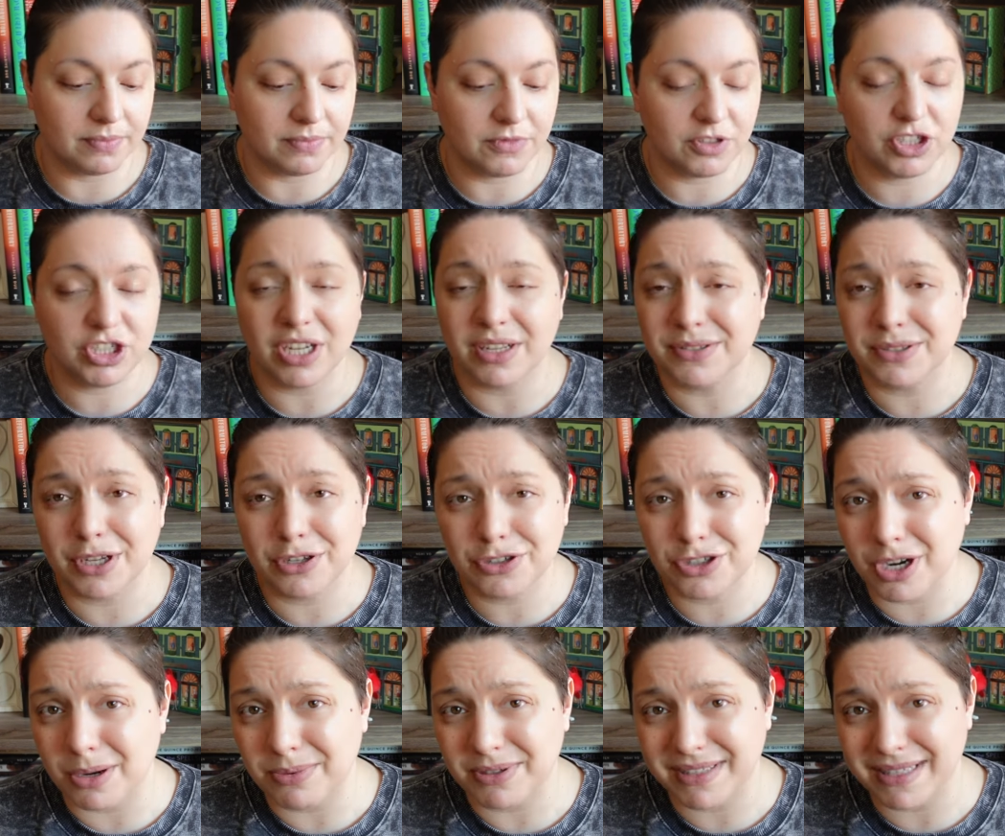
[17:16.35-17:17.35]
She also has
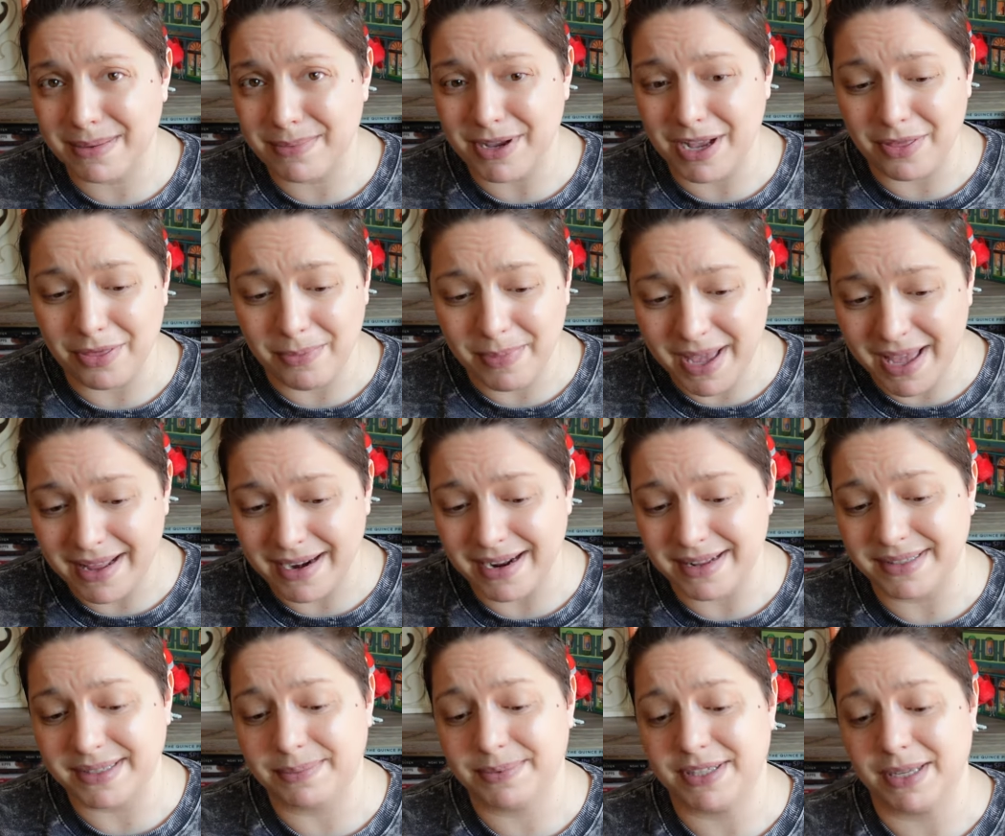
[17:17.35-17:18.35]
trouble sleeping on the bed,
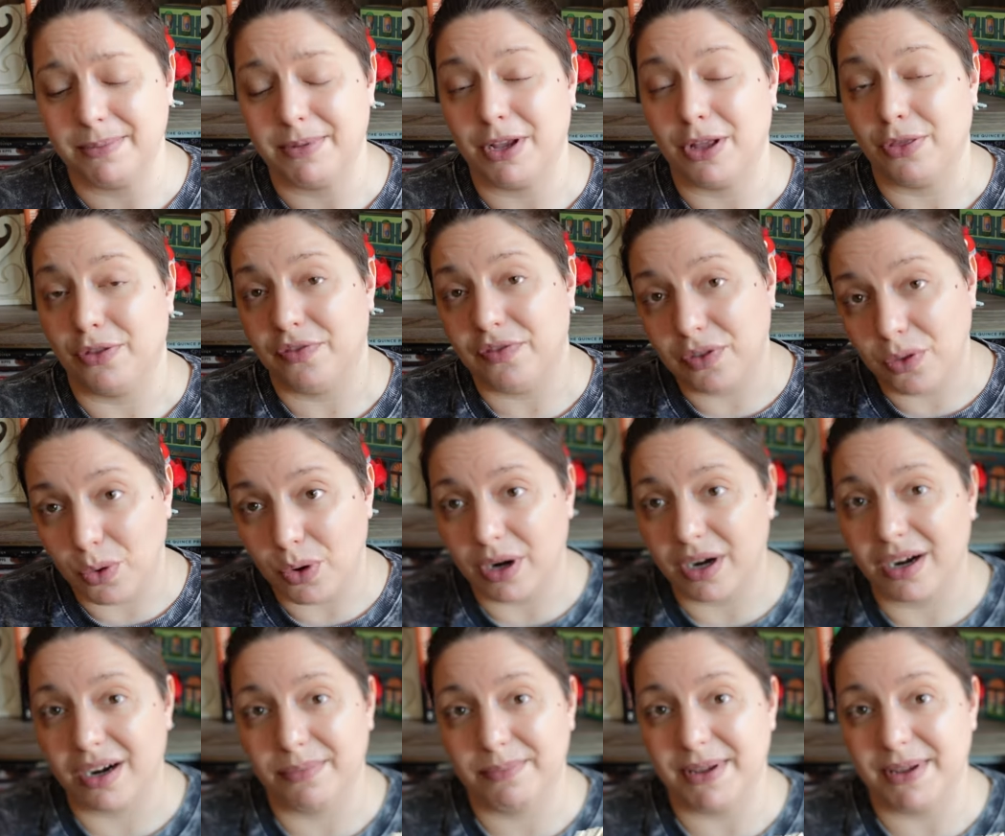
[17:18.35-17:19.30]
ends up sleeping on the floor